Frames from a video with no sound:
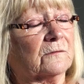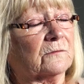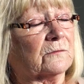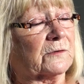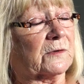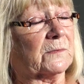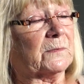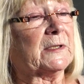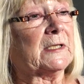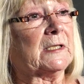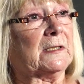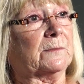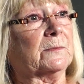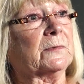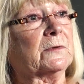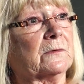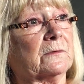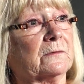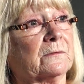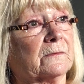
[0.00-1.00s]
All the
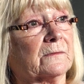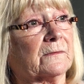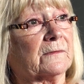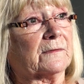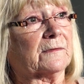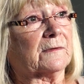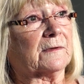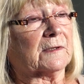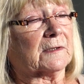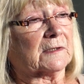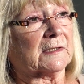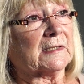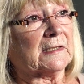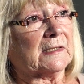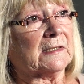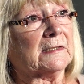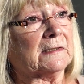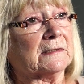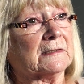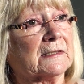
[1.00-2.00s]
people that
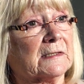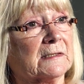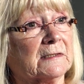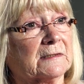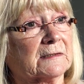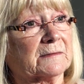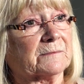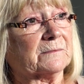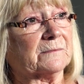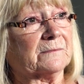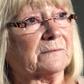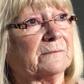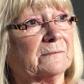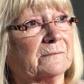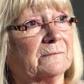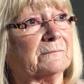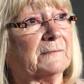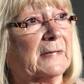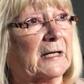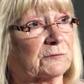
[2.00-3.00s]
he did
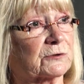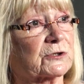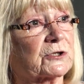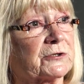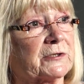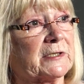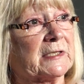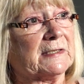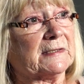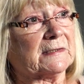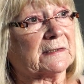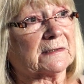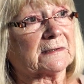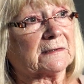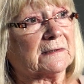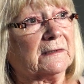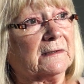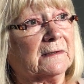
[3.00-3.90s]
maltreat,